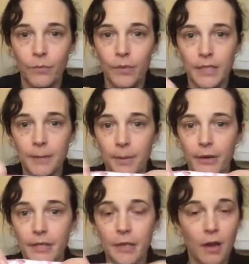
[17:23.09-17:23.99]
which some
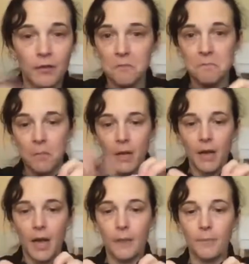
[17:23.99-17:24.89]
parents like.
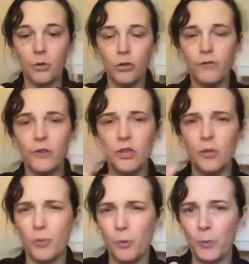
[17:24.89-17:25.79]
Good for
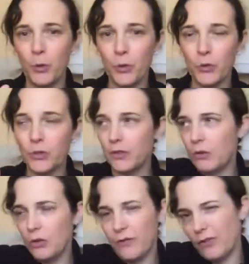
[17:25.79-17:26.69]
newborn poos,
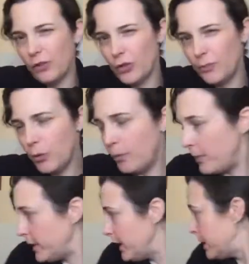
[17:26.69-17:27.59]
good for loose
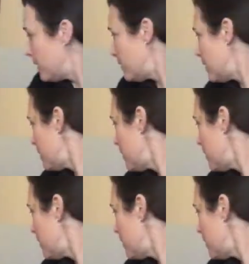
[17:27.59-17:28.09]
poopers.